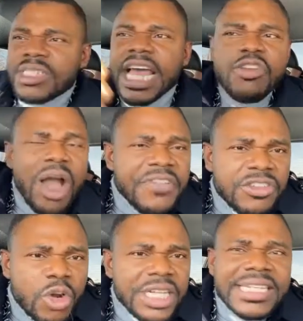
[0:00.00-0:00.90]
You said you
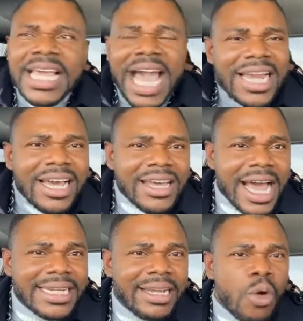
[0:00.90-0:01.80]
have introduced a Ghana
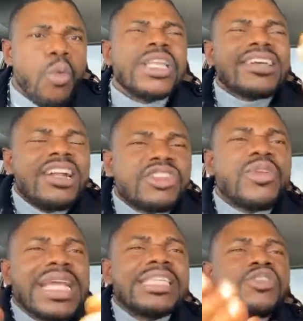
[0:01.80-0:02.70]
card. Which
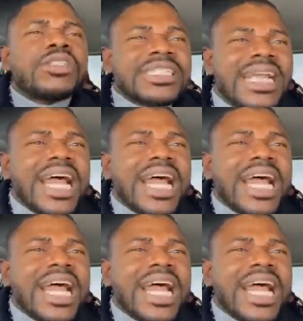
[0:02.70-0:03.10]
country is your